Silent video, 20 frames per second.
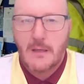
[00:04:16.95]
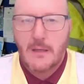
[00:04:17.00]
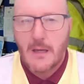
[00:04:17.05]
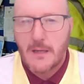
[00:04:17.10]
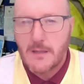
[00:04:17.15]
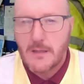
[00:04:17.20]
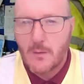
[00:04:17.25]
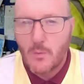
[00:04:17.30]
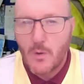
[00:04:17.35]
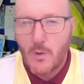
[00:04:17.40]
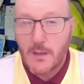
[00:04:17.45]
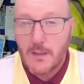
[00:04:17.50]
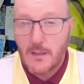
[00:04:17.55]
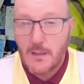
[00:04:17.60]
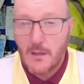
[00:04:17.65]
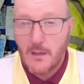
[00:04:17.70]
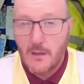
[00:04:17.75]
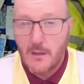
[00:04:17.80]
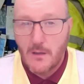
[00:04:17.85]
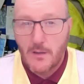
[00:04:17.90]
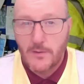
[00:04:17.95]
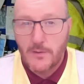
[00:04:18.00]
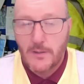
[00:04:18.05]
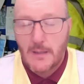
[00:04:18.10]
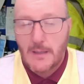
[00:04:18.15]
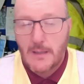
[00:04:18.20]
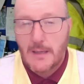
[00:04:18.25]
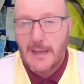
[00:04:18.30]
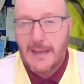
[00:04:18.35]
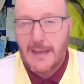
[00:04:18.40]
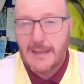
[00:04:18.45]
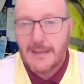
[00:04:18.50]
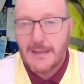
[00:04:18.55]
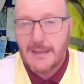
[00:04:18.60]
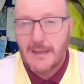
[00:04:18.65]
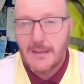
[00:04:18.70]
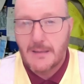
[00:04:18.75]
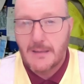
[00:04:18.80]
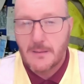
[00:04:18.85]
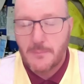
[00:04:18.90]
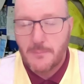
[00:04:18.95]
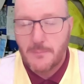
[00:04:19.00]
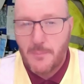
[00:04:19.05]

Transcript: and you're working hard at getting the